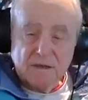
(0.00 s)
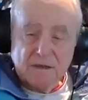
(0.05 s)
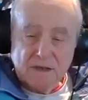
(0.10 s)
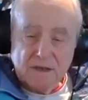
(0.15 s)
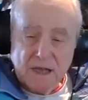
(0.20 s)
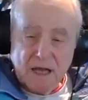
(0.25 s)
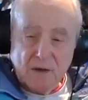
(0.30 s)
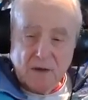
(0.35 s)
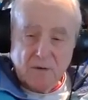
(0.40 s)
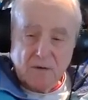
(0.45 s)

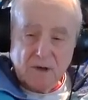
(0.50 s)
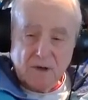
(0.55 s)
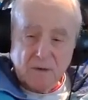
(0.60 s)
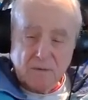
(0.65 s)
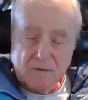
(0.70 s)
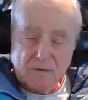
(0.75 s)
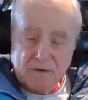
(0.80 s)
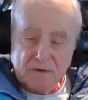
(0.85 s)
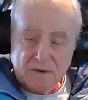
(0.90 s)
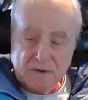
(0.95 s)
Down
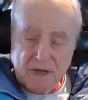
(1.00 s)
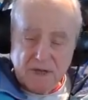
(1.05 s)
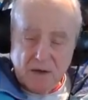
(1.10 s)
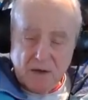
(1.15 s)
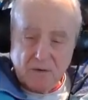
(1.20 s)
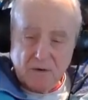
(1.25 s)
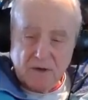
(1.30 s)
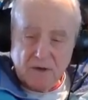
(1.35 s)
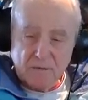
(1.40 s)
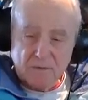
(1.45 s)
comes
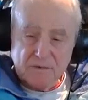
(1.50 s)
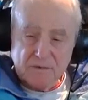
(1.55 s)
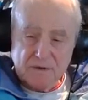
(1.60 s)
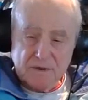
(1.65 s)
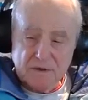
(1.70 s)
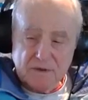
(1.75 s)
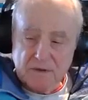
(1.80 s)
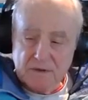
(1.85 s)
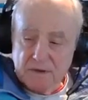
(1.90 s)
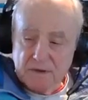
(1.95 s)
down comes
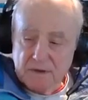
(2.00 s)
the